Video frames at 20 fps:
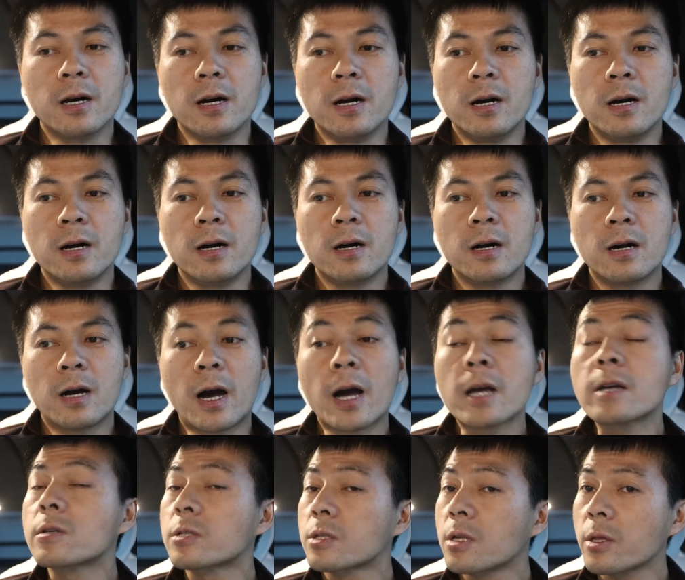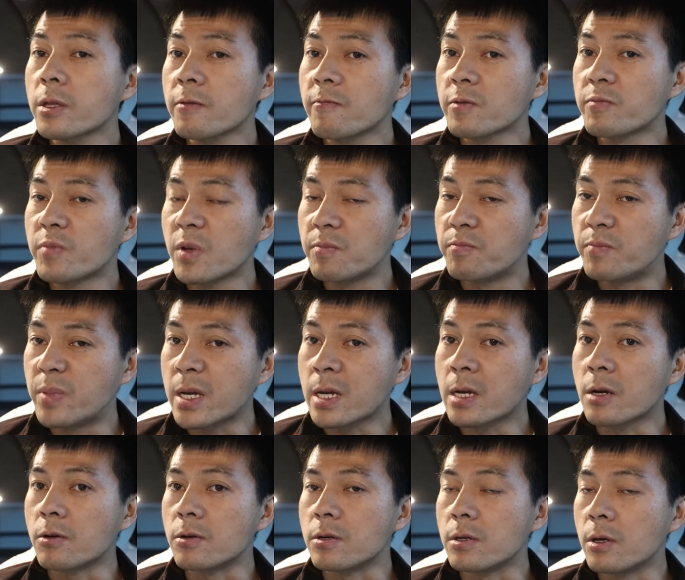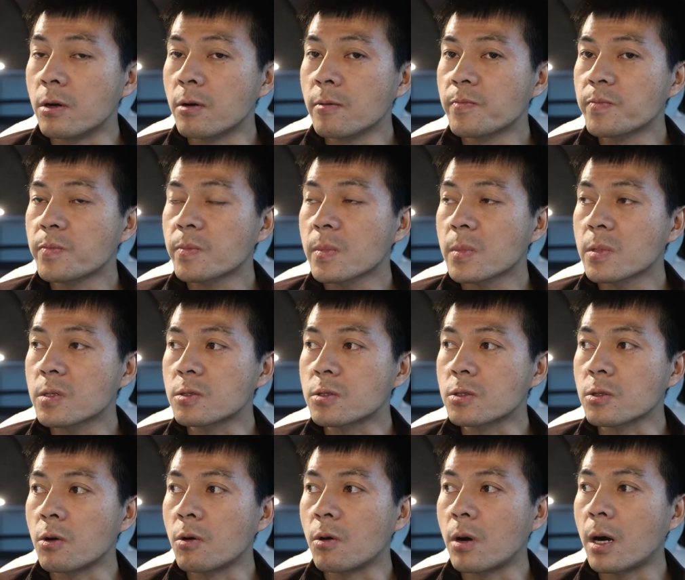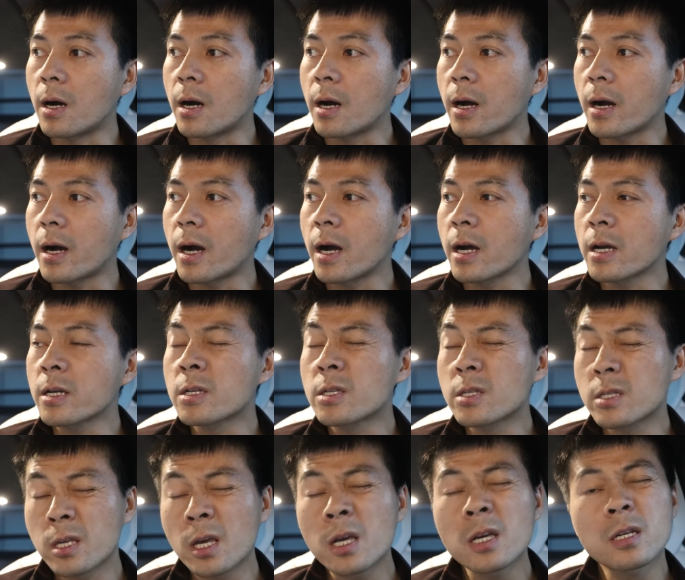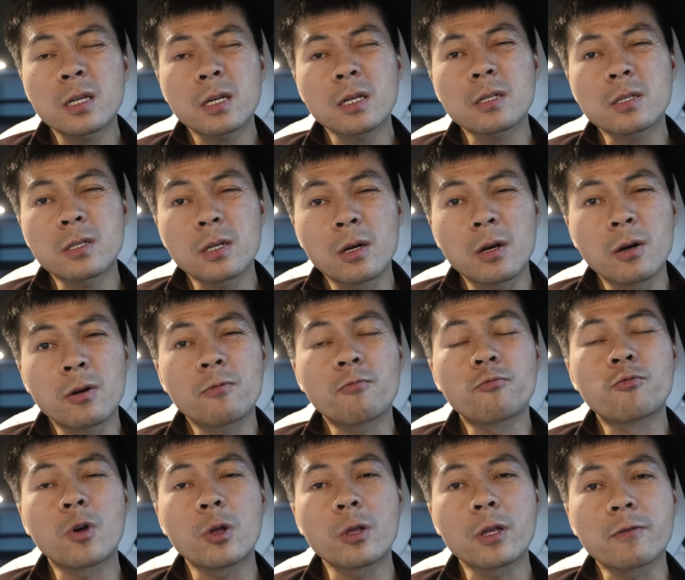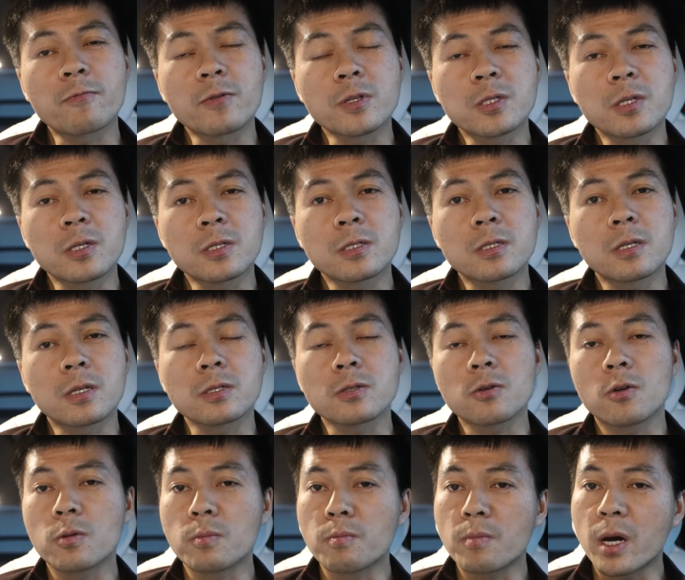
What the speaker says: I thought it would be bigger, So I think the rolling resistance on